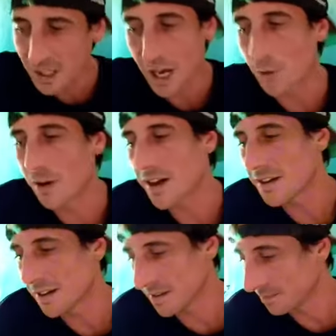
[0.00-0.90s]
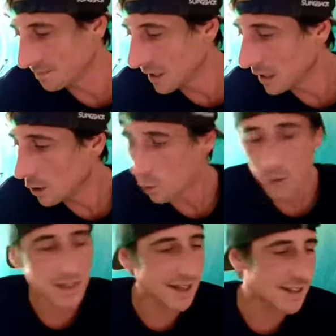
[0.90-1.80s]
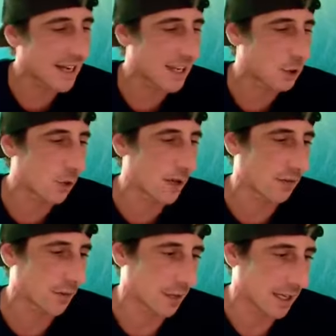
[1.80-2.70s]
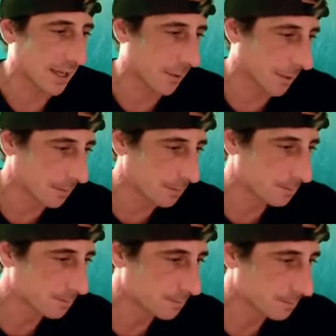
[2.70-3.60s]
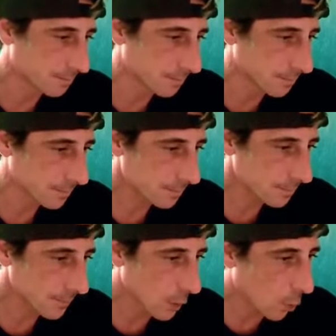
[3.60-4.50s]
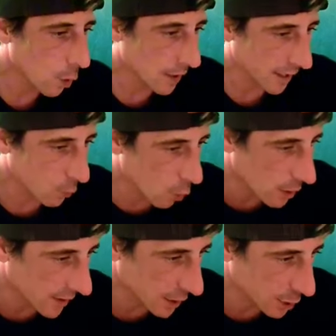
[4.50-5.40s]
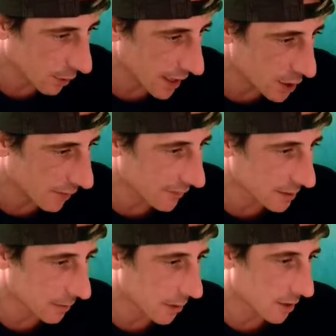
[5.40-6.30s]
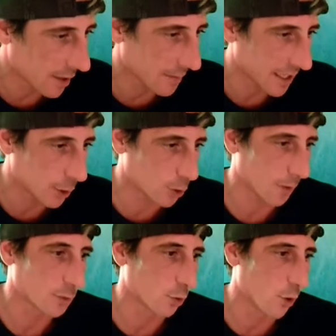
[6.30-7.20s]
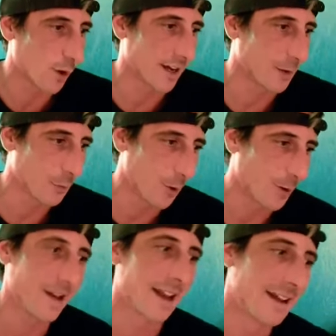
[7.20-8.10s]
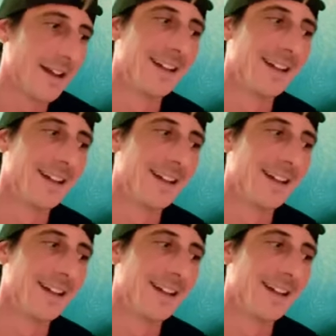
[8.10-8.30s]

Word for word: And we're not done. Who said ticket 20 for the claimer? Warning, warning, scratch off is blowing up eardrums. Warning, warning.